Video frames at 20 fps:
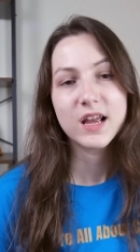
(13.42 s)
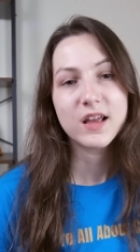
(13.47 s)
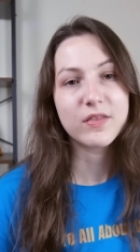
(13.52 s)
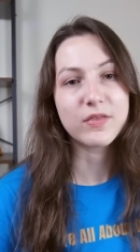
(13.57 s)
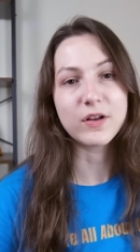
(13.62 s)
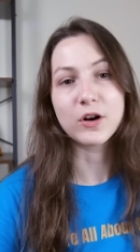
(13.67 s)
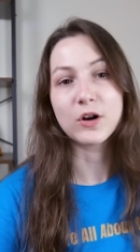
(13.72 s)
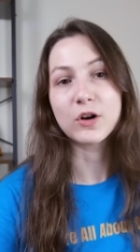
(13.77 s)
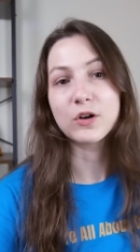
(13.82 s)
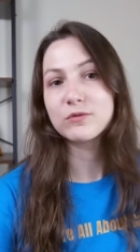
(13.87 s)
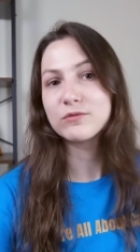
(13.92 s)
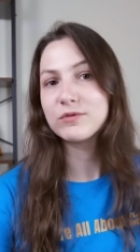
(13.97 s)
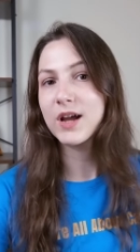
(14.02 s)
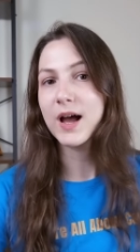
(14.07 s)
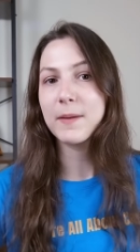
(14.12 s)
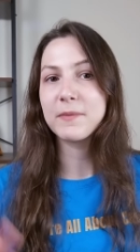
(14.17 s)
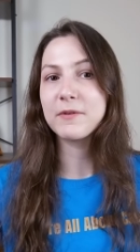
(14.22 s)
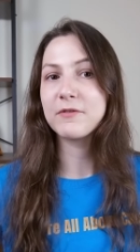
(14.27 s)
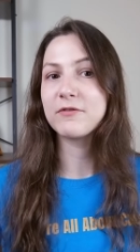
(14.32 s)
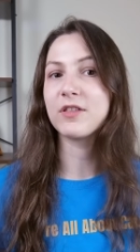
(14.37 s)
their
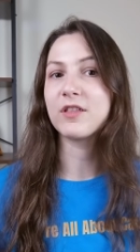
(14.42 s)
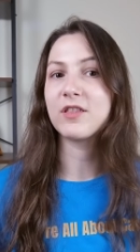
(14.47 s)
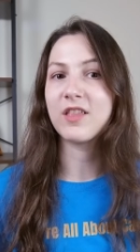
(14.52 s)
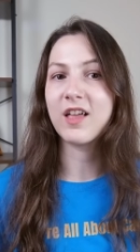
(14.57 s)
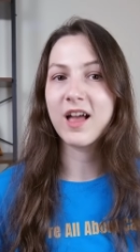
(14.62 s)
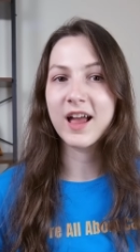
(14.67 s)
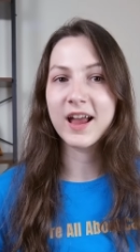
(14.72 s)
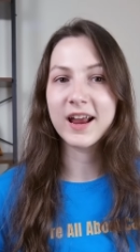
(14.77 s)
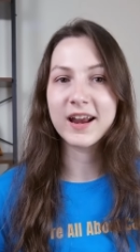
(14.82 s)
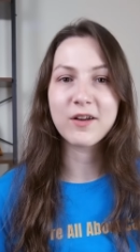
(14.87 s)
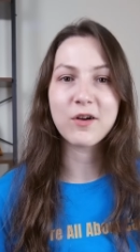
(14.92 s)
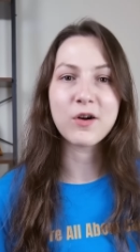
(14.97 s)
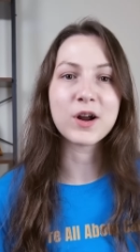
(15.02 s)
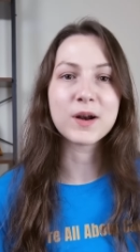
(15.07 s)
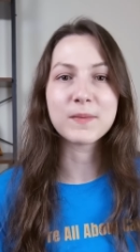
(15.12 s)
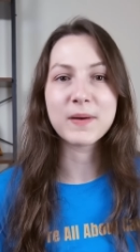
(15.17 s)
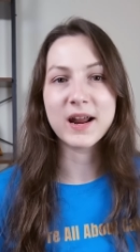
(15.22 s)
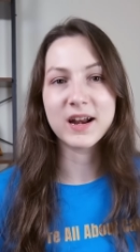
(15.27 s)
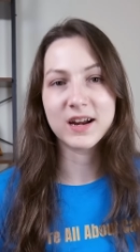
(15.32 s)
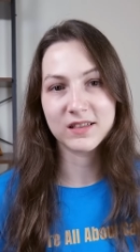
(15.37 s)
top-of-the-line
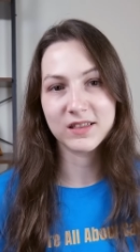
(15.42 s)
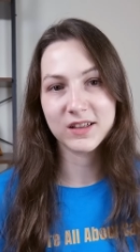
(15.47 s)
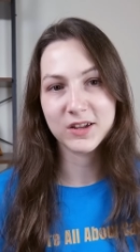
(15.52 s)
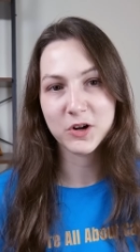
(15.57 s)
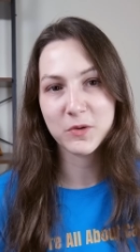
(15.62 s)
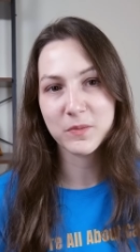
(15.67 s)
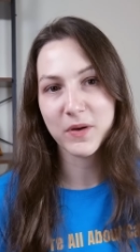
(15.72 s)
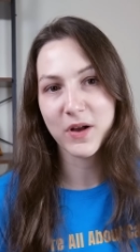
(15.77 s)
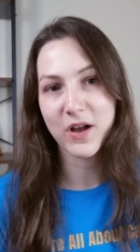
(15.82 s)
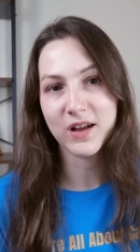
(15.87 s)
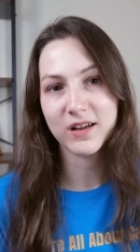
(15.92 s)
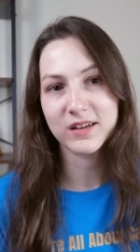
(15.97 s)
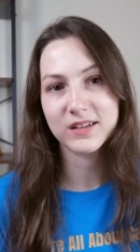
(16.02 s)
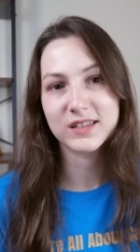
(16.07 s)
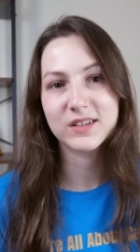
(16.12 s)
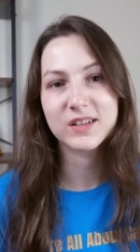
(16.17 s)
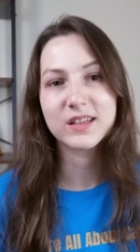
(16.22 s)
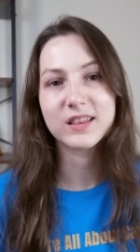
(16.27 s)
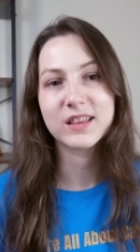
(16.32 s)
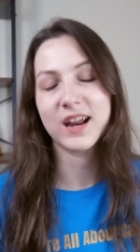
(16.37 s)
automatic litter
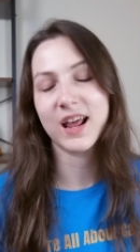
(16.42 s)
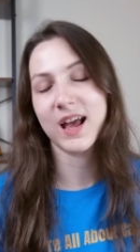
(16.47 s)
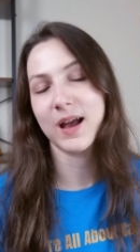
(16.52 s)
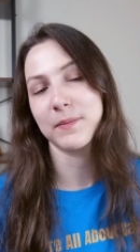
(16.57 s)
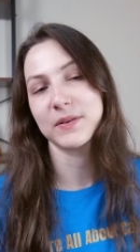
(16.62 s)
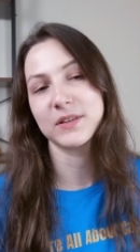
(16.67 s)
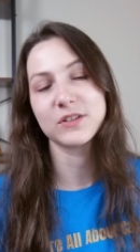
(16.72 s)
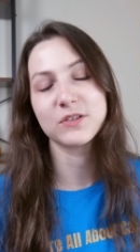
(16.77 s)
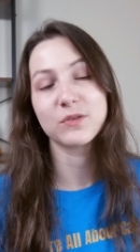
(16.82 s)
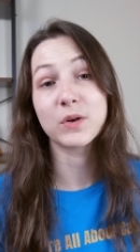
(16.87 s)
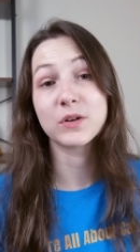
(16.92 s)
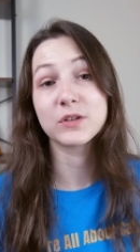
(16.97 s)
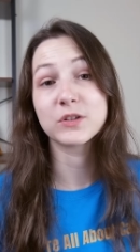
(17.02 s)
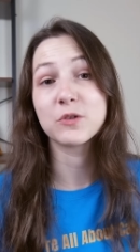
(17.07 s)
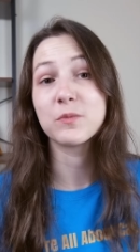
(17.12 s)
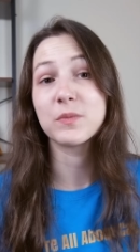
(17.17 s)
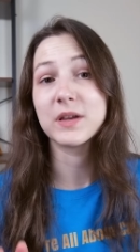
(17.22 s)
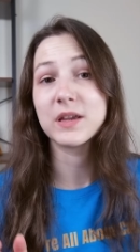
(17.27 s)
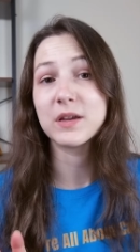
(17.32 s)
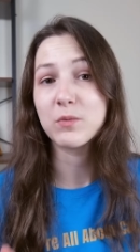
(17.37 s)
box that happens to
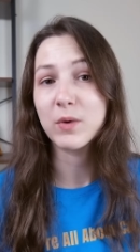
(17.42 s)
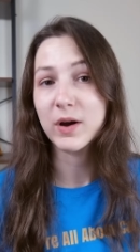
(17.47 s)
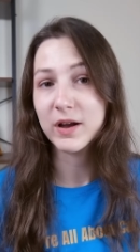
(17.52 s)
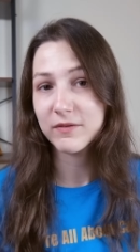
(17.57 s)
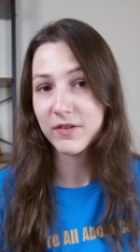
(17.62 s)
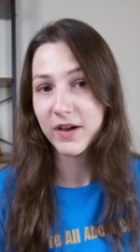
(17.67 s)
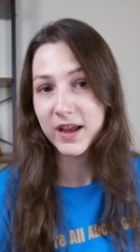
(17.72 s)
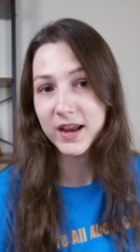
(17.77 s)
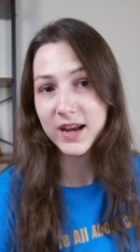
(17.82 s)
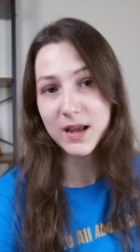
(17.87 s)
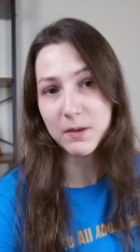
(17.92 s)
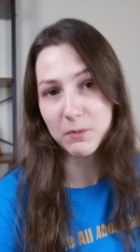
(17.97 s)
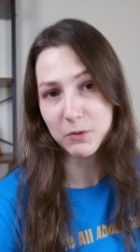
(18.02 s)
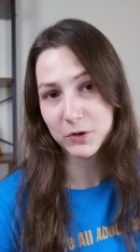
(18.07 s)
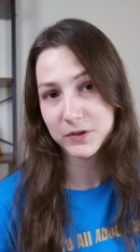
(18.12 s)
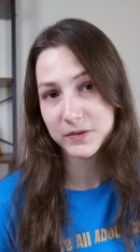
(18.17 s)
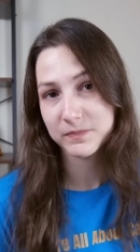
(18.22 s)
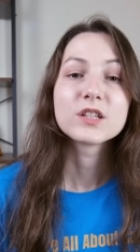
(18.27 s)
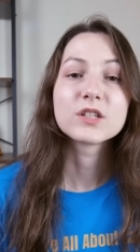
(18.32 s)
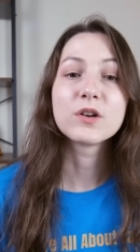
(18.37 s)
also be Wi-Fi
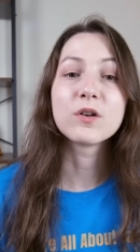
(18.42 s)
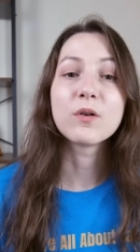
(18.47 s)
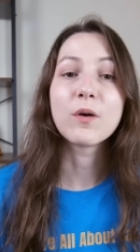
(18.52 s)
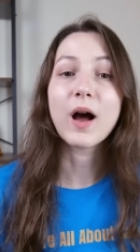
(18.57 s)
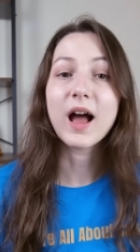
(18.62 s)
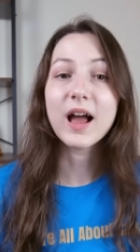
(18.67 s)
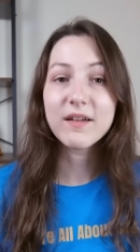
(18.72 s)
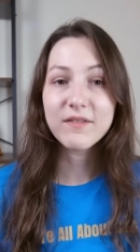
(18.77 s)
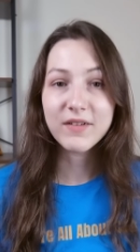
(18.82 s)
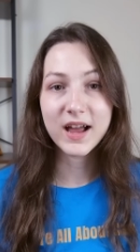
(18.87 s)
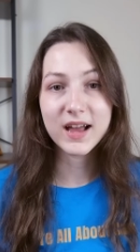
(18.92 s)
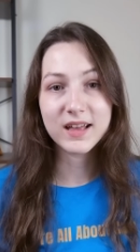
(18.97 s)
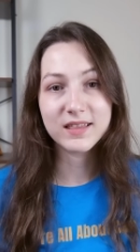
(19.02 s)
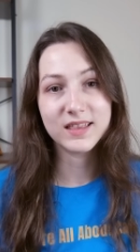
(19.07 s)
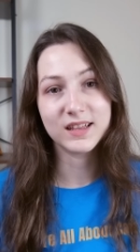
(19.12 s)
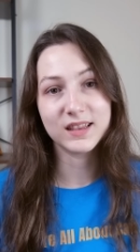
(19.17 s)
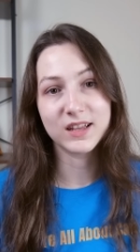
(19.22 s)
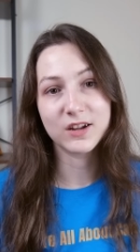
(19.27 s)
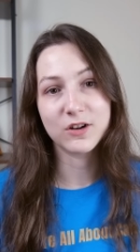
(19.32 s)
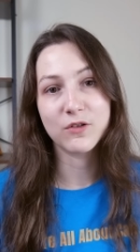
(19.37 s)
enabled. So I've had
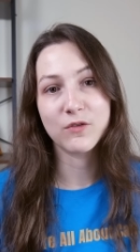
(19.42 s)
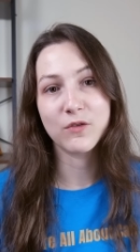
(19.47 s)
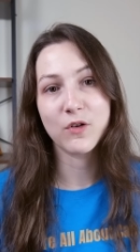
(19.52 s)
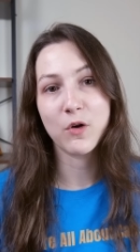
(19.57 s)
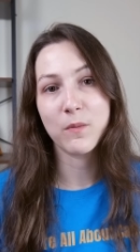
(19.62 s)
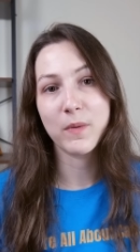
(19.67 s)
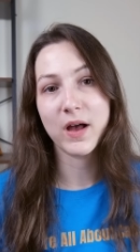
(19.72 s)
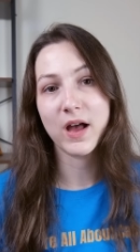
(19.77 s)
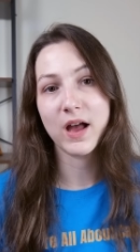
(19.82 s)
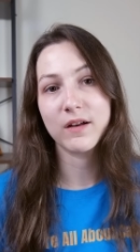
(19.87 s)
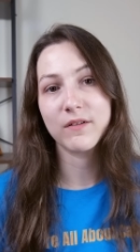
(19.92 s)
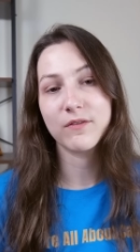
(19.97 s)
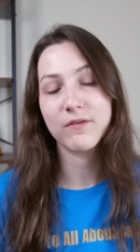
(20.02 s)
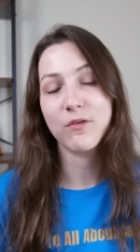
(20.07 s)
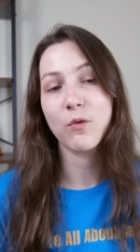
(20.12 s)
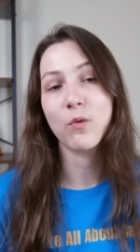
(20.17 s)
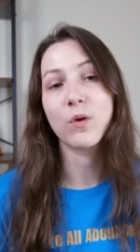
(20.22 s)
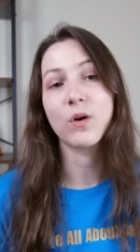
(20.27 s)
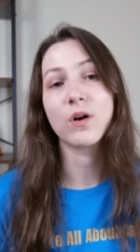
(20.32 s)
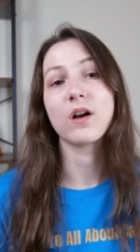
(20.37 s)
the Litter Robot
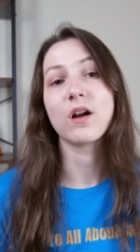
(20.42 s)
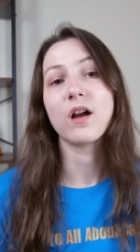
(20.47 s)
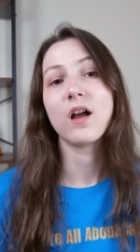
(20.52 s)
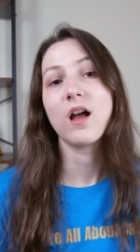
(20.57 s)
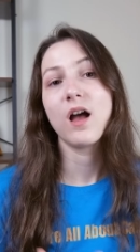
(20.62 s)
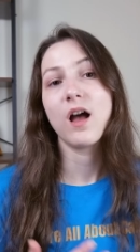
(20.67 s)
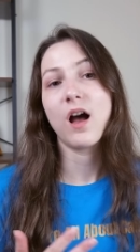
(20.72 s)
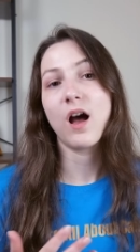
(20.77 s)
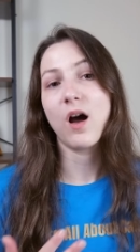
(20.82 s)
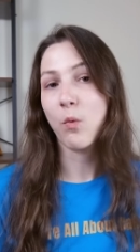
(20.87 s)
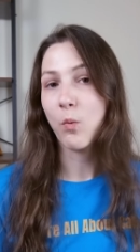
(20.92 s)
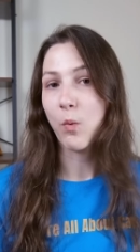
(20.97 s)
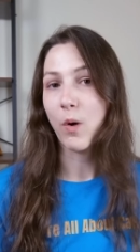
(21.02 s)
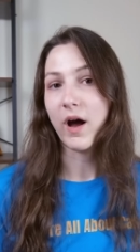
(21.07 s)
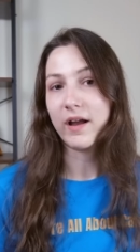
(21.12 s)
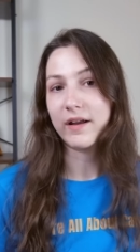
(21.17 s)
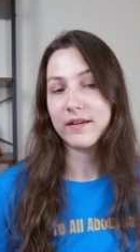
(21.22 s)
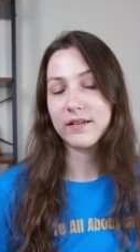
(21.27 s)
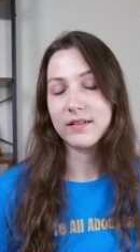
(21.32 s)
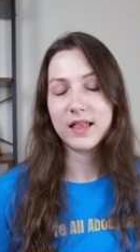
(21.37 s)
for a
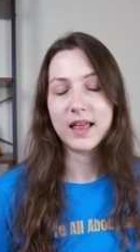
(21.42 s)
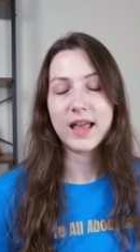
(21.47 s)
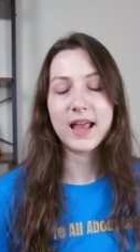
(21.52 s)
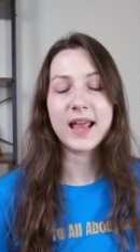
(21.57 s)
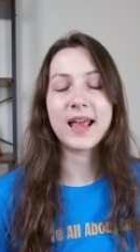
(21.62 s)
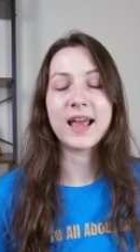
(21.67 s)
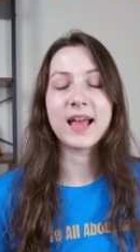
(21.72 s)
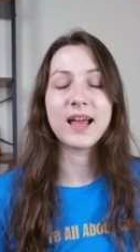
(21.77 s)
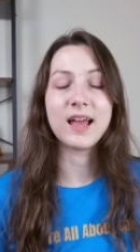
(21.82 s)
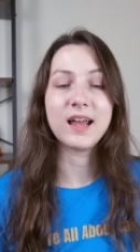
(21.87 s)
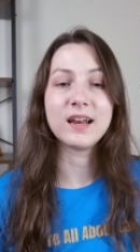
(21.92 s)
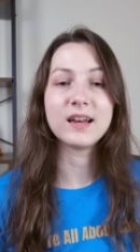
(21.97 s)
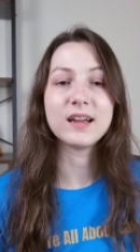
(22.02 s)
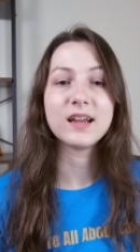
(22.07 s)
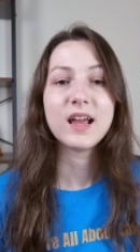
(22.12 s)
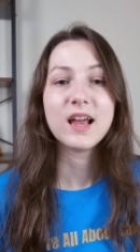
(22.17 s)
while, and